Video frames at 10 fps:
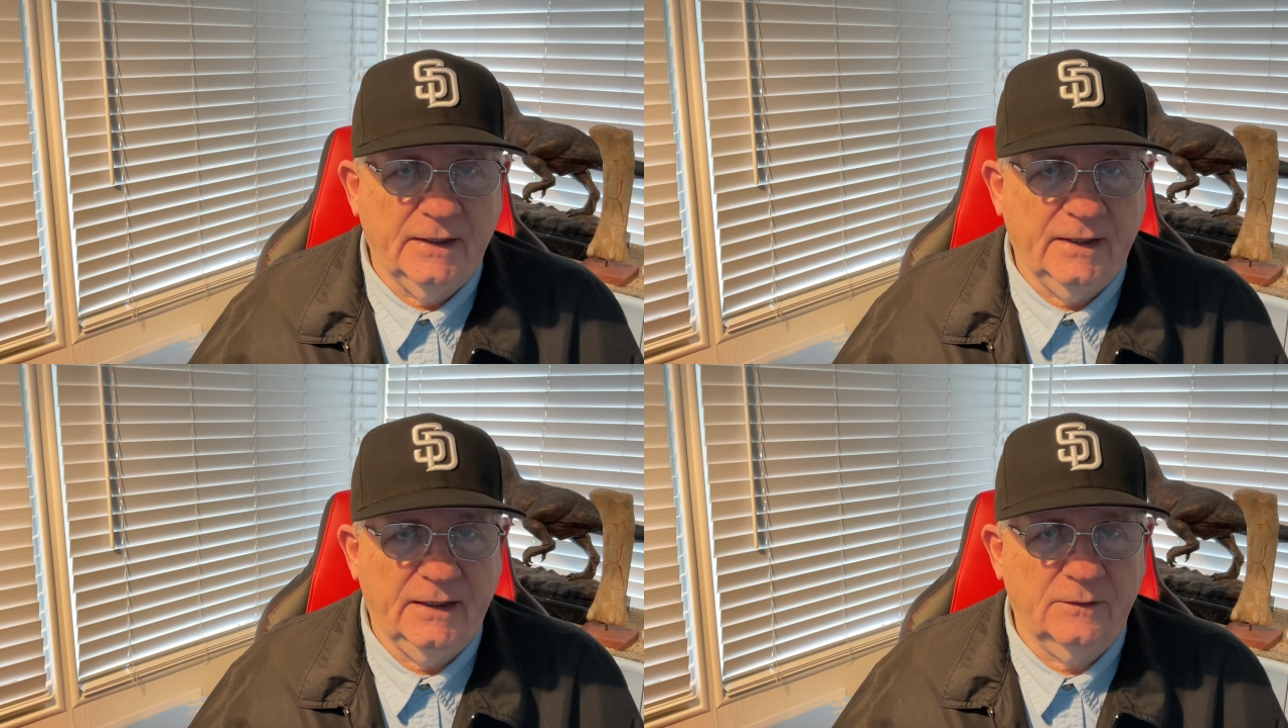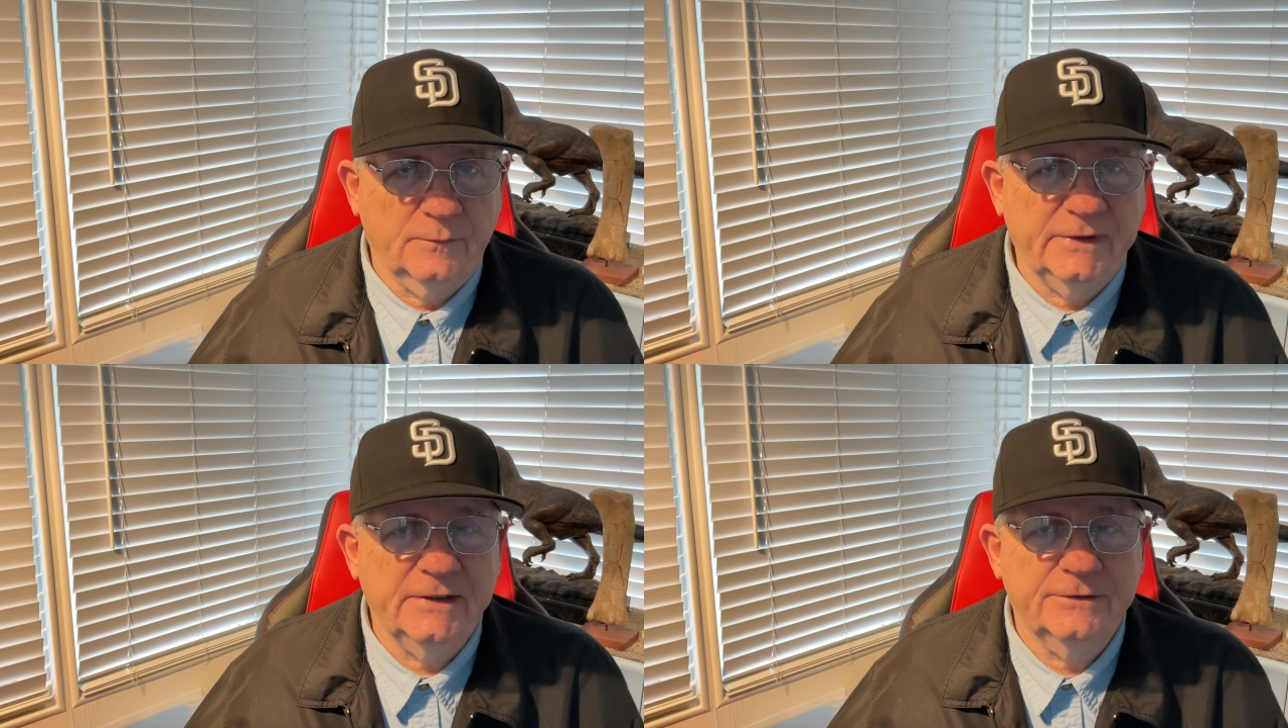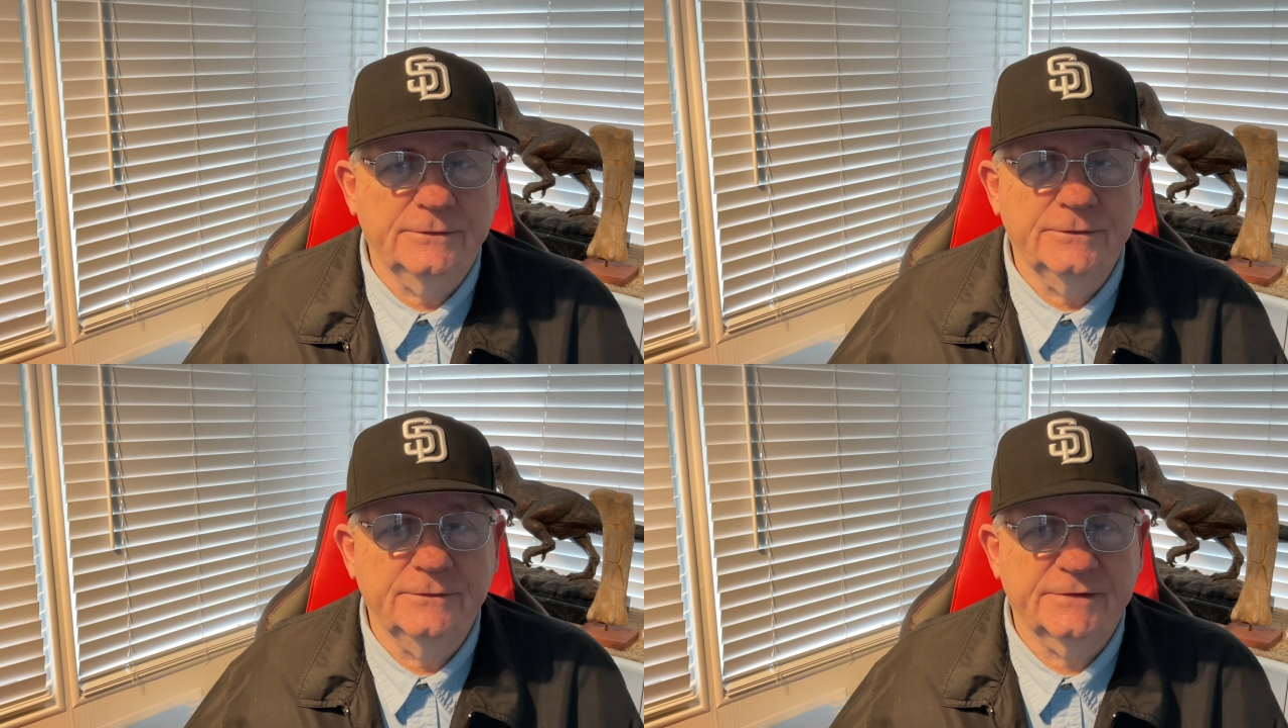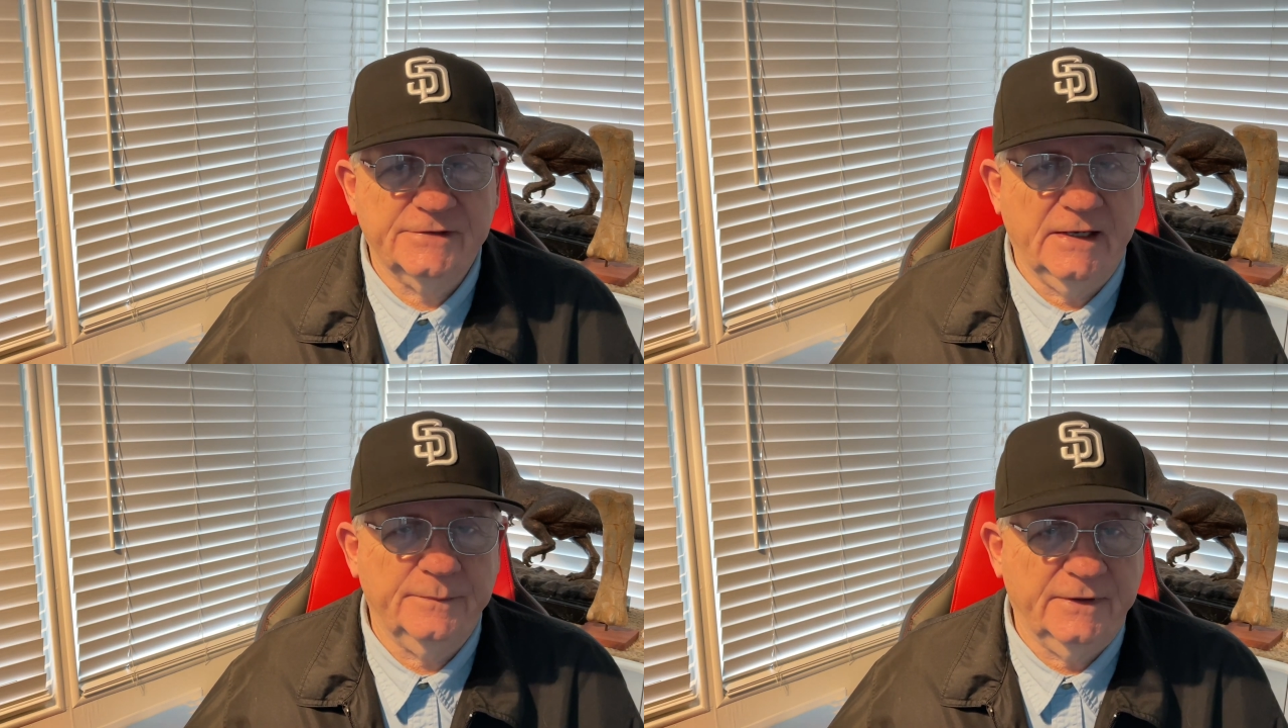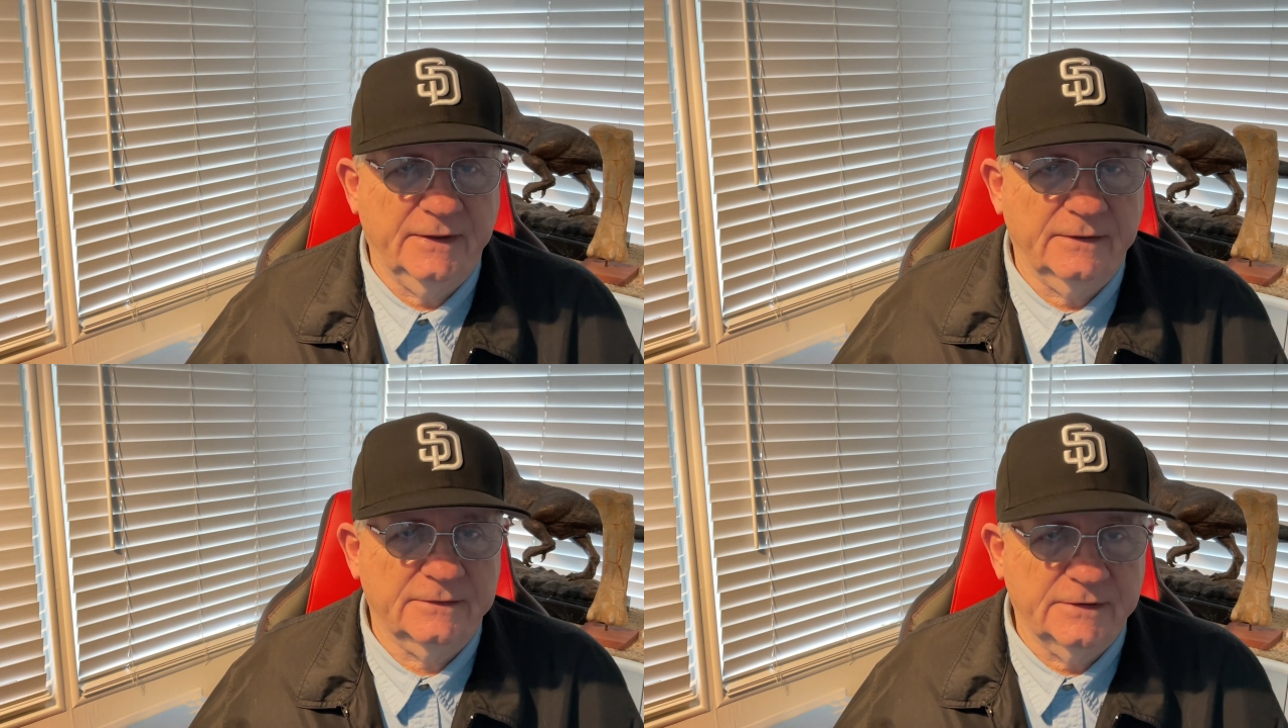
and we need to do the same thing